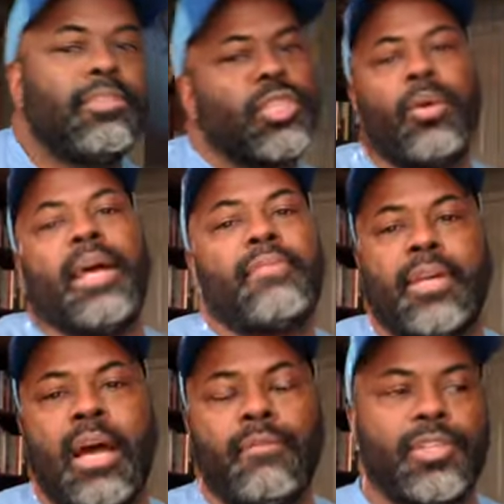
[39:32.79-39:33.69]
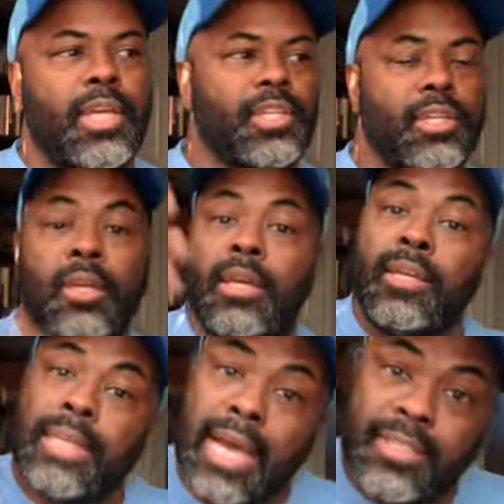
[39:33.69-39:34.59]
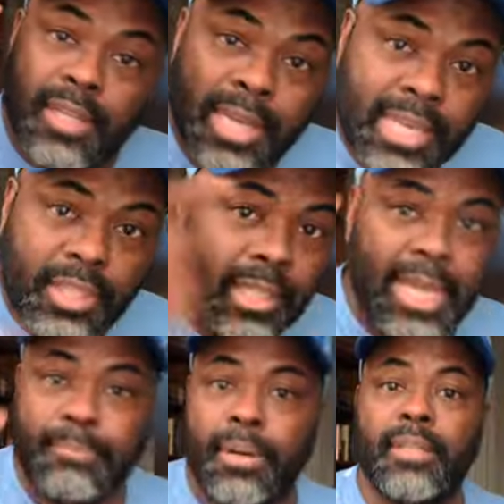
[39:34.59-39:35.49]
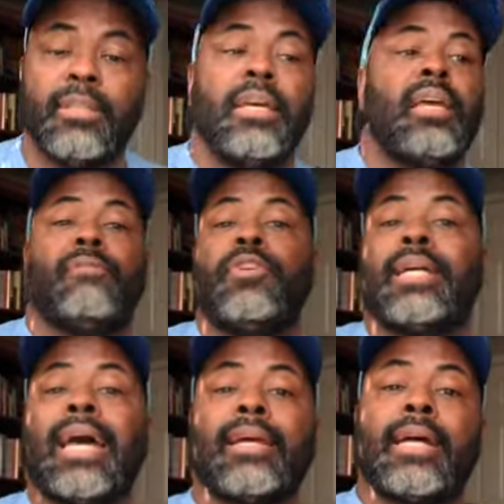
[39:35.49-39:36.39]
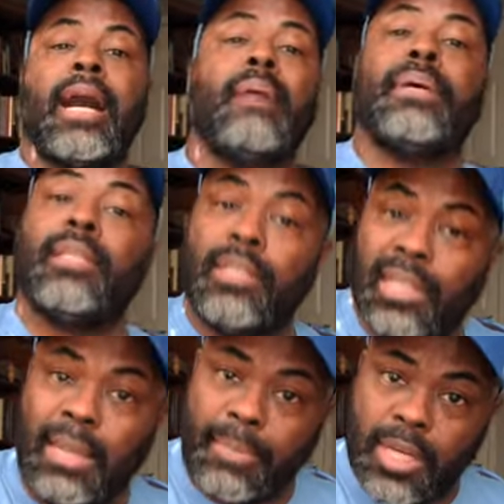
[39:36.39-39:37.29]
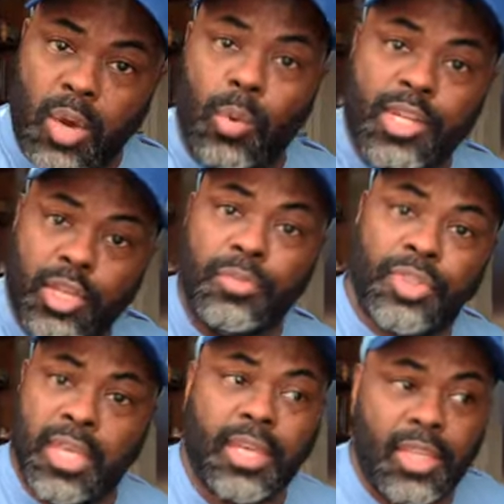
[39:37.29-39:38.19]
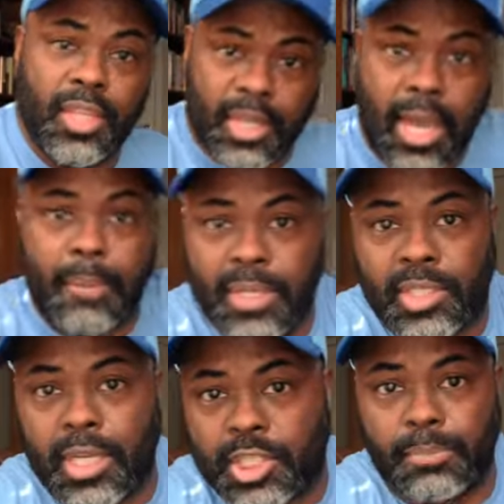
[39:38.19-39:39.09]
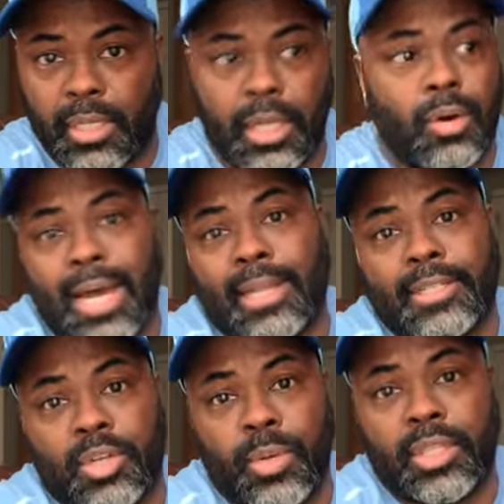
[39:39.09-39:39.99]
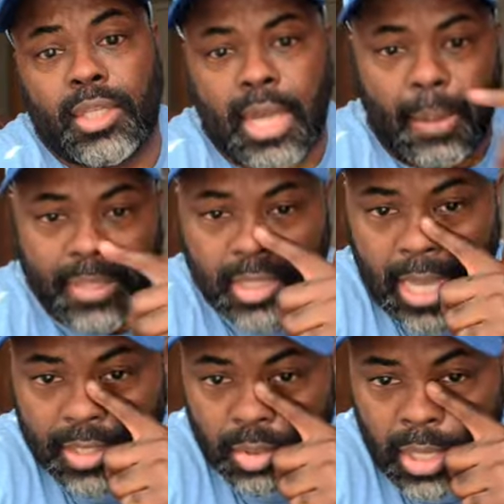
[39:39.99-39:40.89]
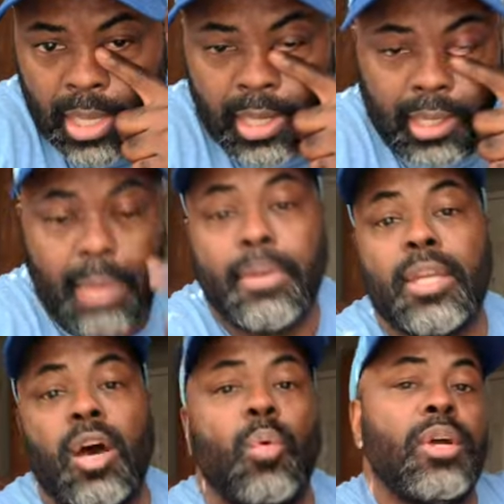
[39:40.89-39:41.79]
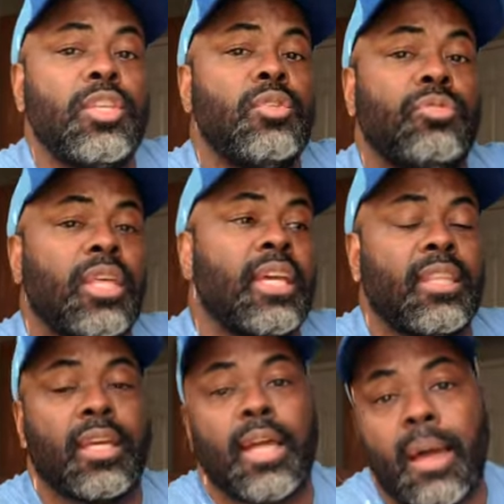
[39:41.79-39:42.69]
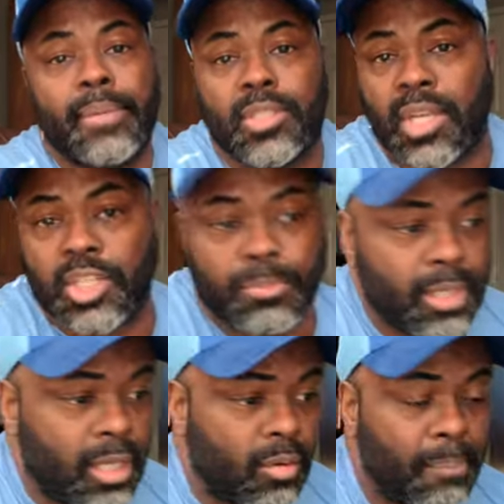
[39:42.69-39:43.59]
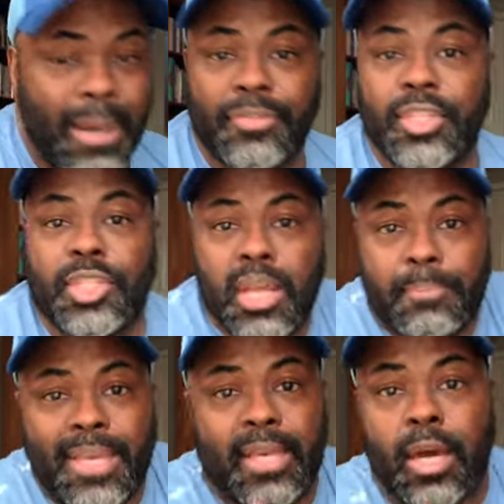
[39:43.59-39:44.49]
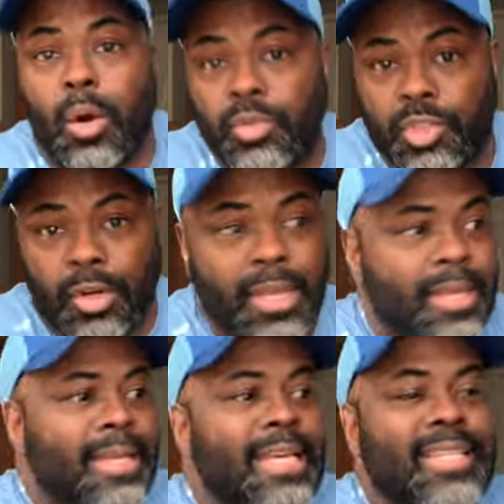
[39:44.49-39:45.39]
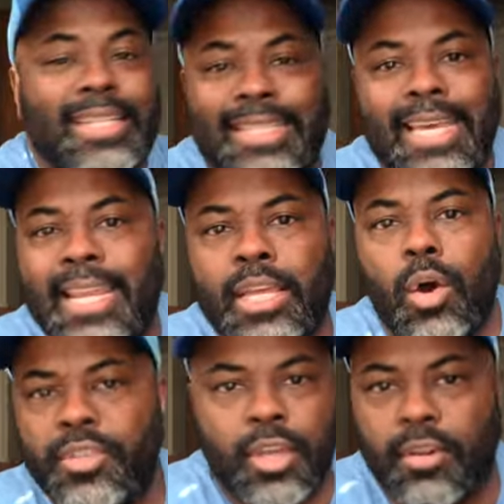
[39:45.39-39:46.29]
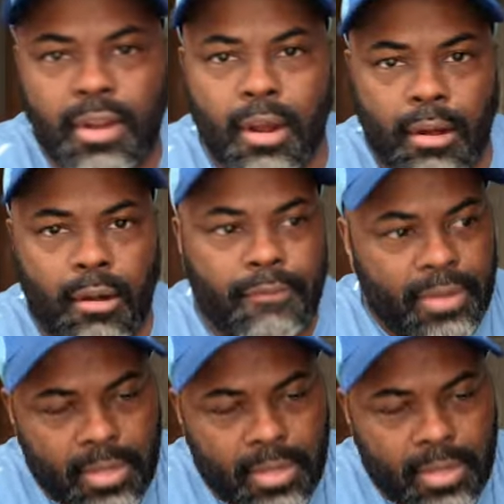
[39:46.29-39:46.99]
Just want to have the conversation. Guys, hit the like button. If you got a comment, let me know what you think in the comment section below. I like to read the comments, guys. So let me know what you think in the comment section below about the tipping culture. Is it getting on your nerve?